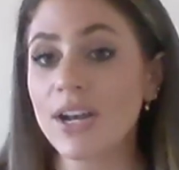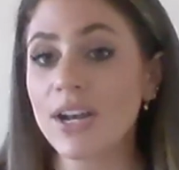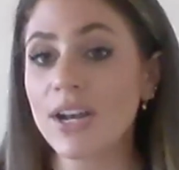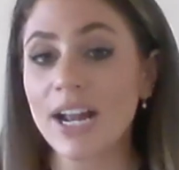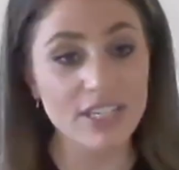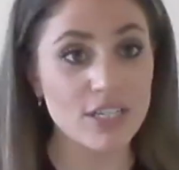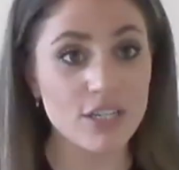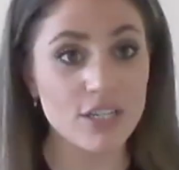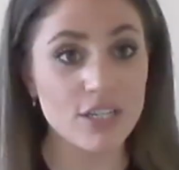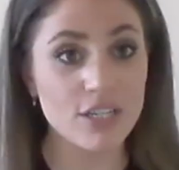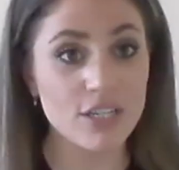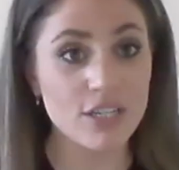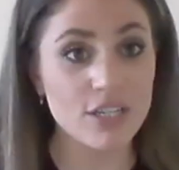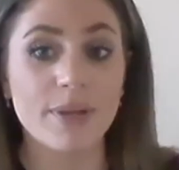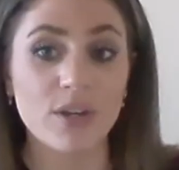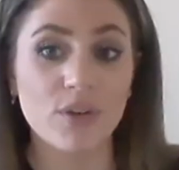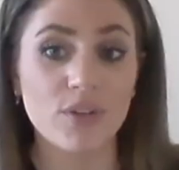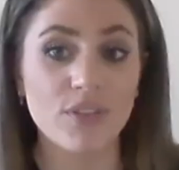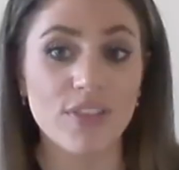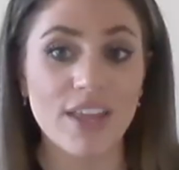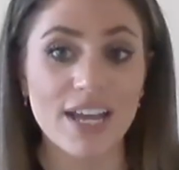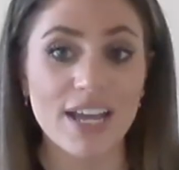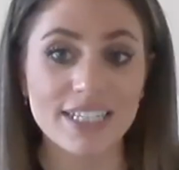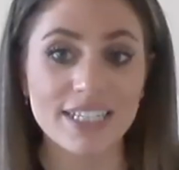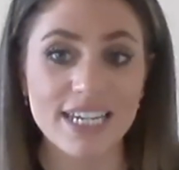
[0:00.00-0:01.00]
have to interview
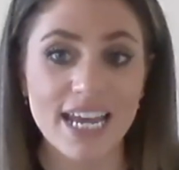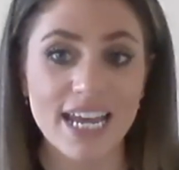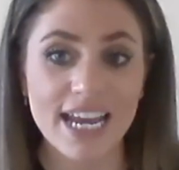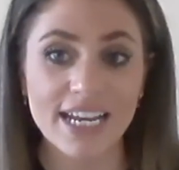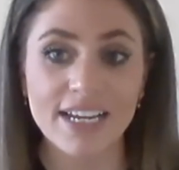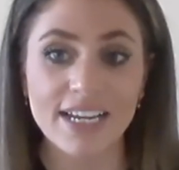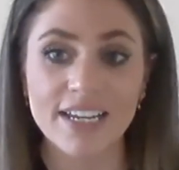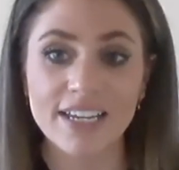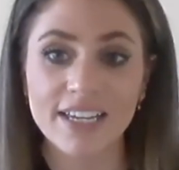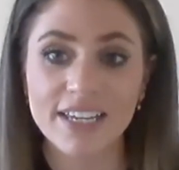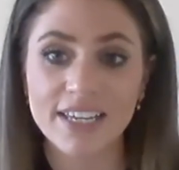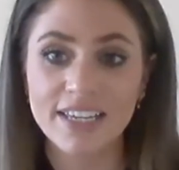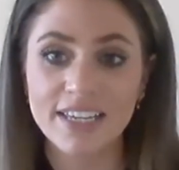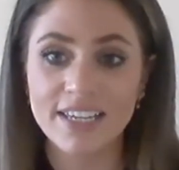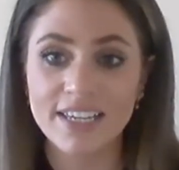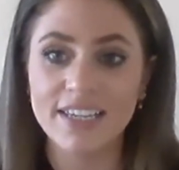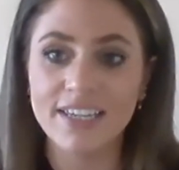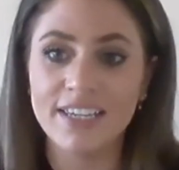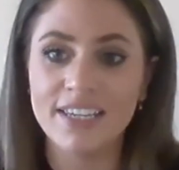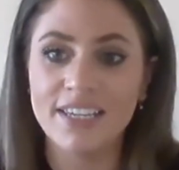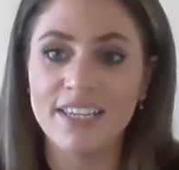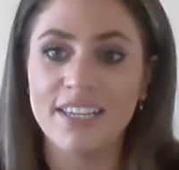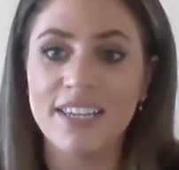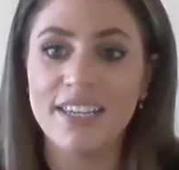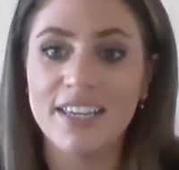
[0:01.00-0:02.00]
us, just want to come in on
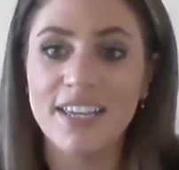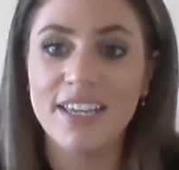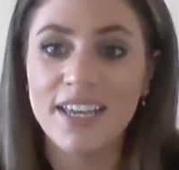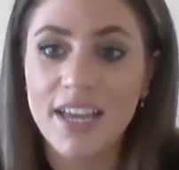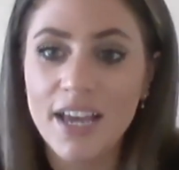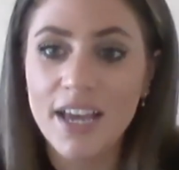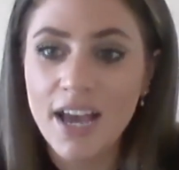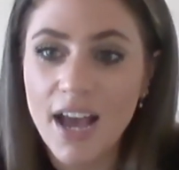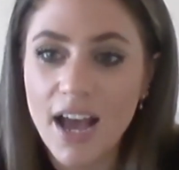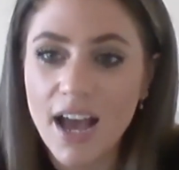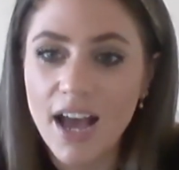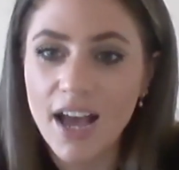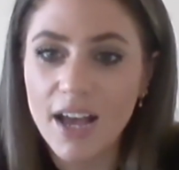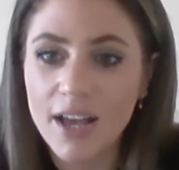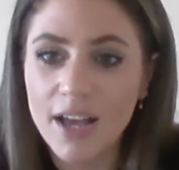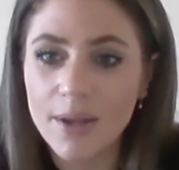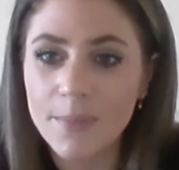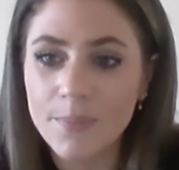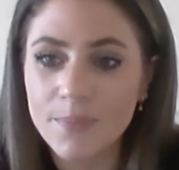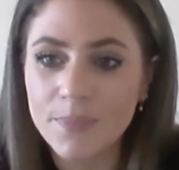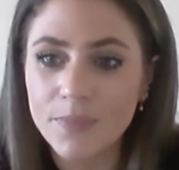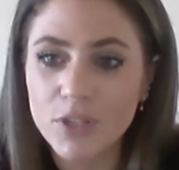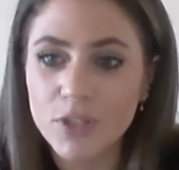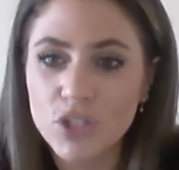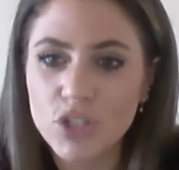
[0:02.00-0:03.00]
that day.
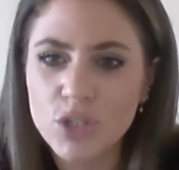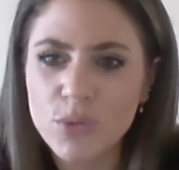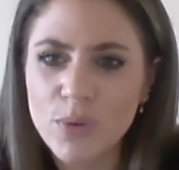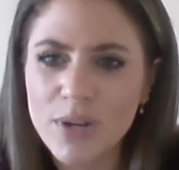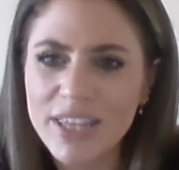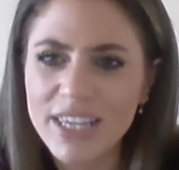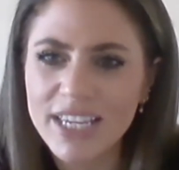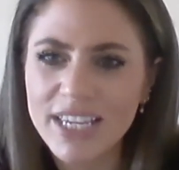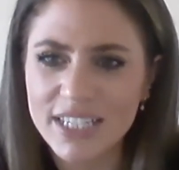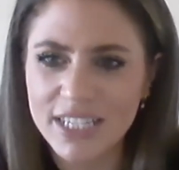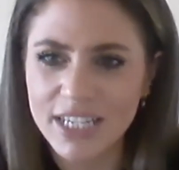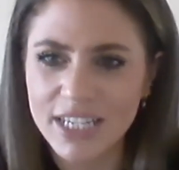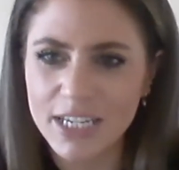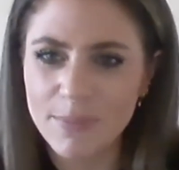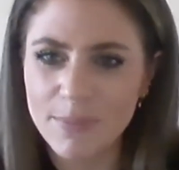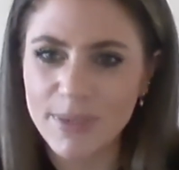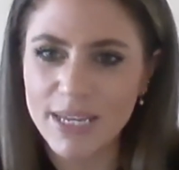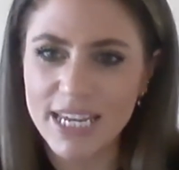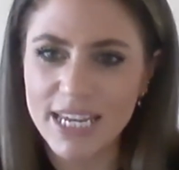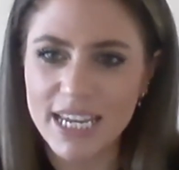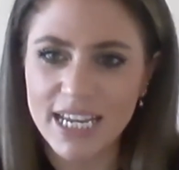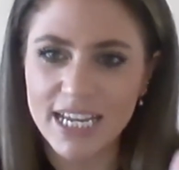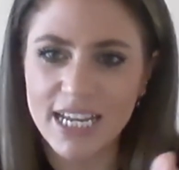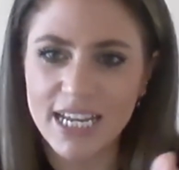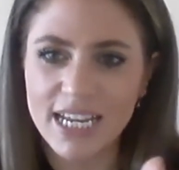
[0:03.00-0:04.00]
Do I think it's
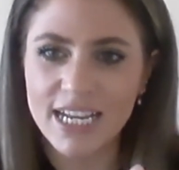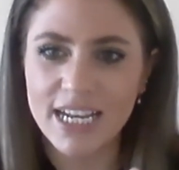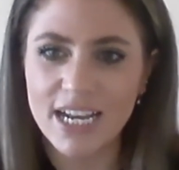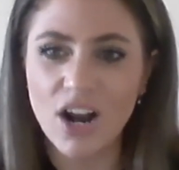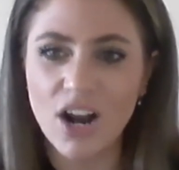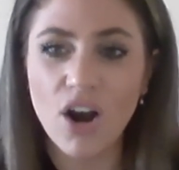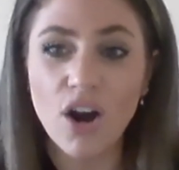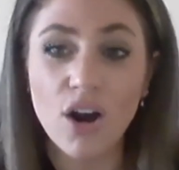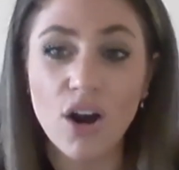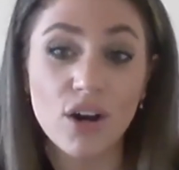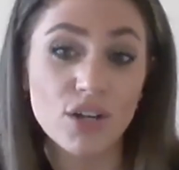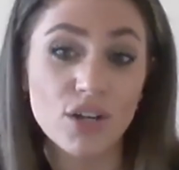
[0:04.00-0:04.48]
going to be